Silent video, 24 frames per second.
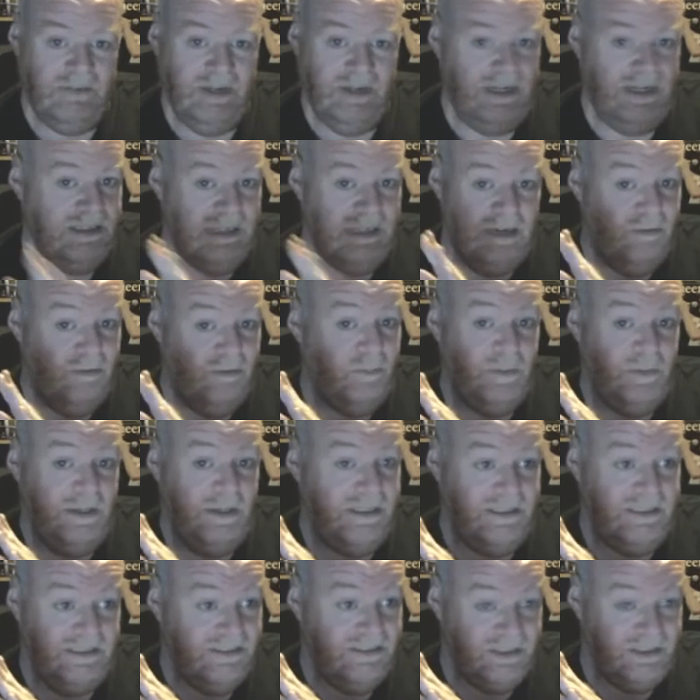and
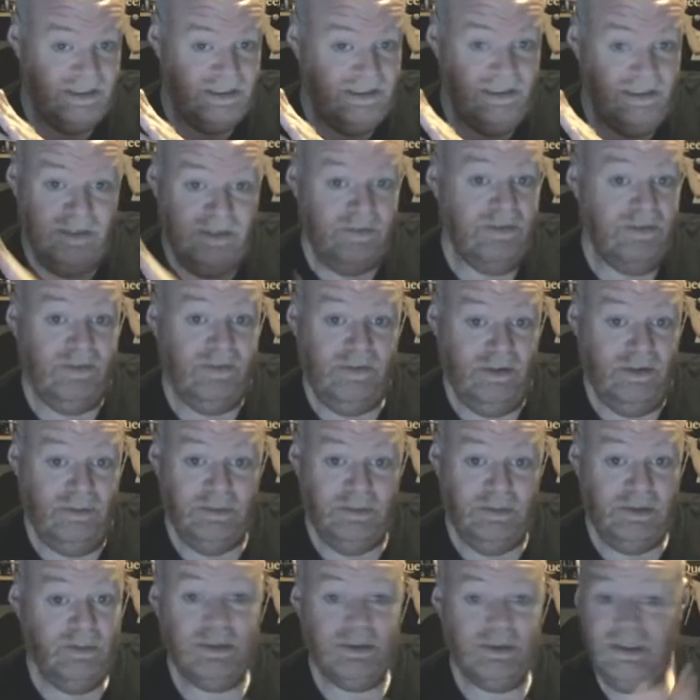everybody just loved the film
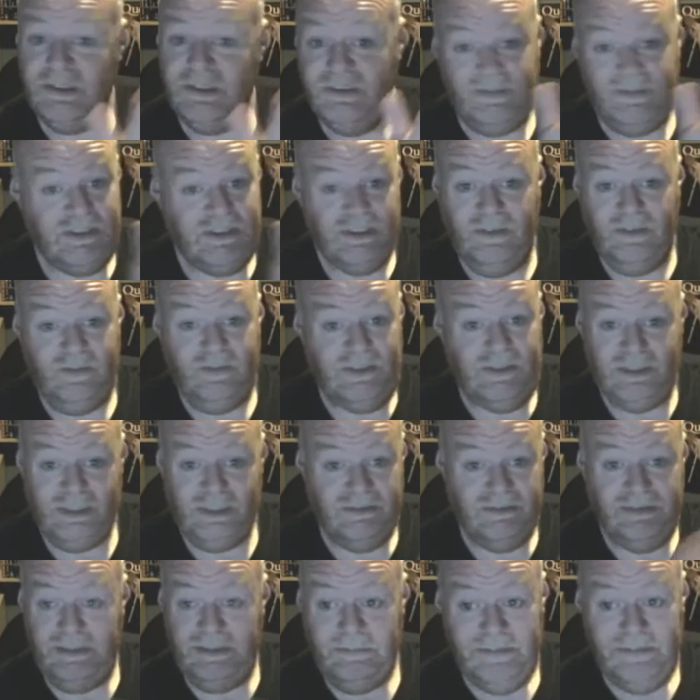so much because of his
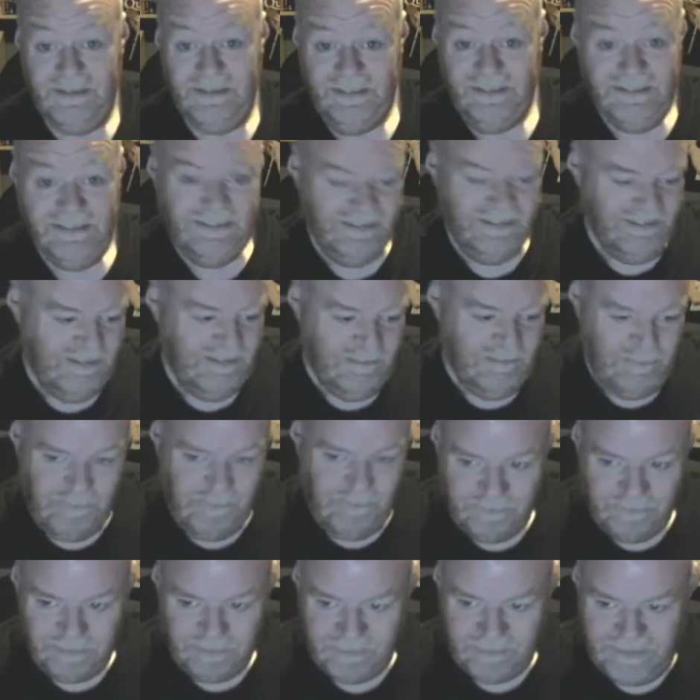scream.
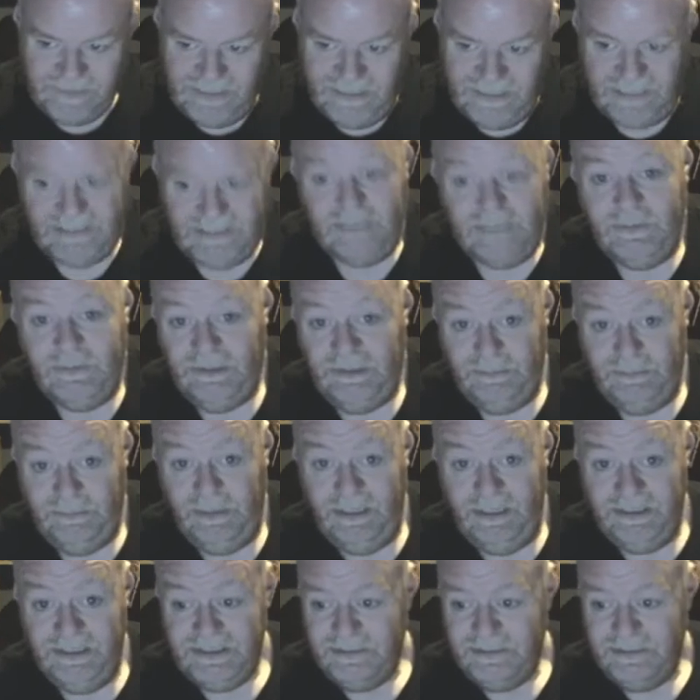That's how he got the part.